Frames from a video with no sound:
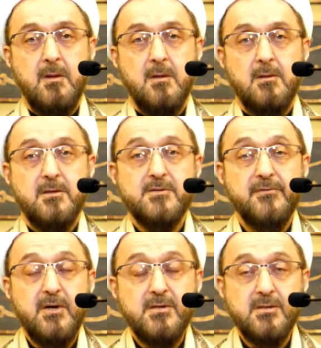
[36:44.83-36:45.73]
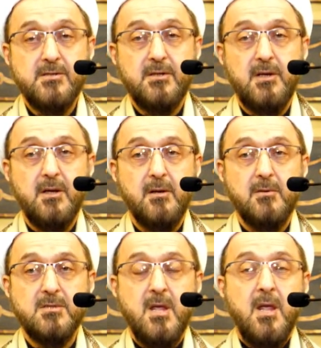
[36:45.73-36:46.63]
This verse is telling
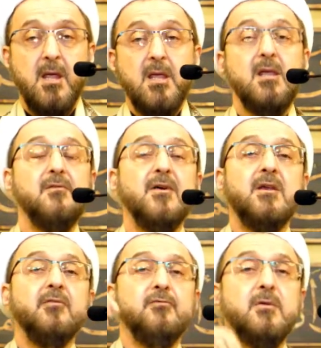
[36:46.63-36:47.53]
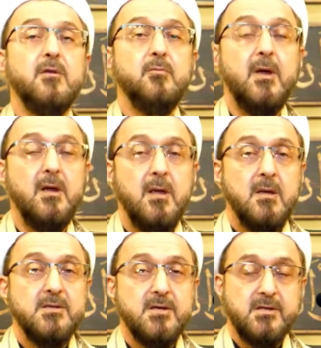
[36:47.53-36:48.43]
us, even if we were
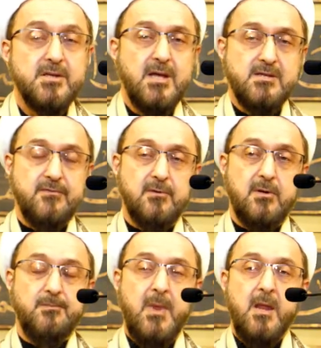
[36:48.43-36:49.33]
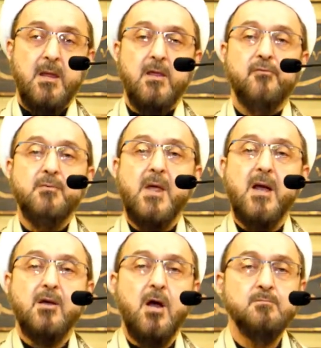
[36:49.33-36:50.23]
successful, if we
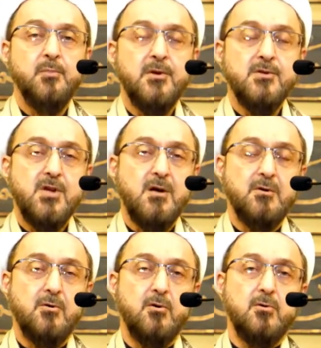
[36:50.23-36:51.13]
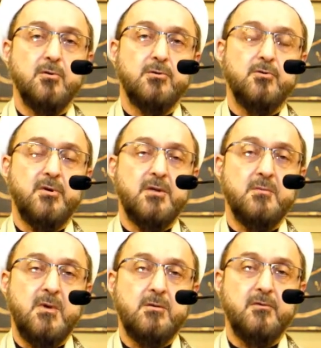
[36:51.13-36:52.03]
accomplish our goal during the
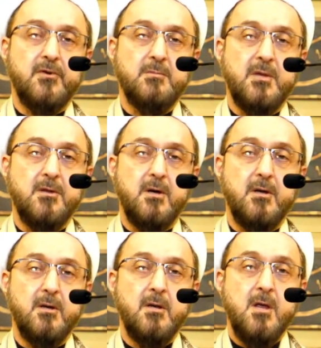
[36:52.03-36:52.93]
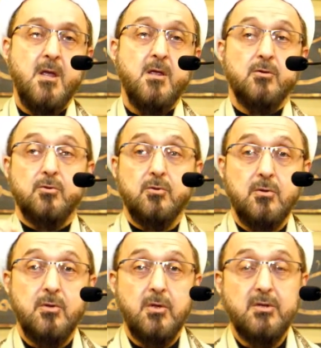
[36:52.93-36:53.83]
month of Ramadan,
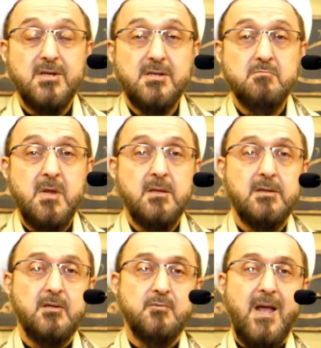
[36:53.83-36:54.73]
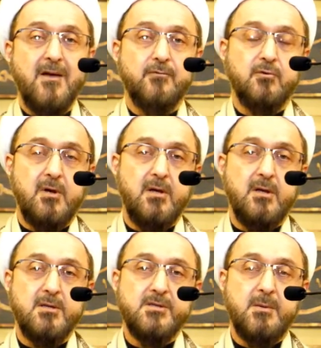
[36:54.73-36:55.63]
doesn't mean that we have
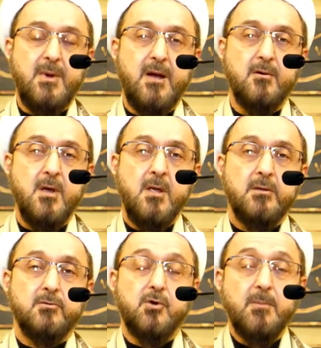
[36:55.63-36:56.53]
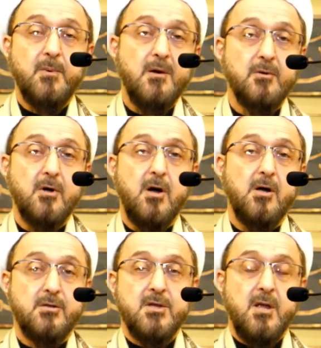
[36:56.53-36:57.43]
to somehow drop our
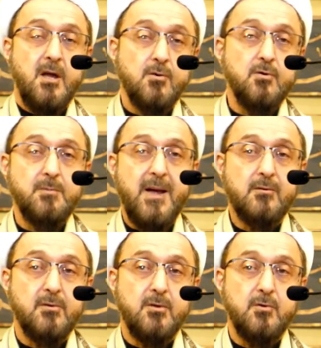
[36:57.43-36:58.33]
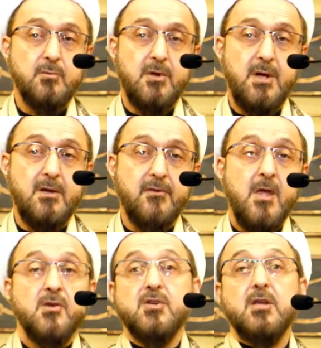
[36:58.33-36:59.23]
guards and go back to the normal life.
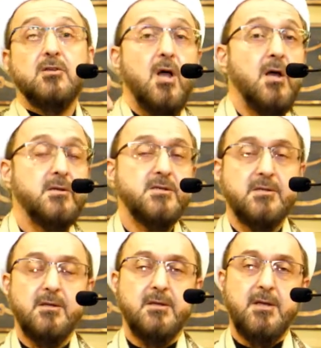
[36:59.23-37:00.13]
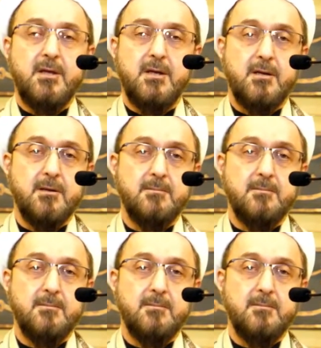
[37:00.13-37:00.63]
Shaitan is still there.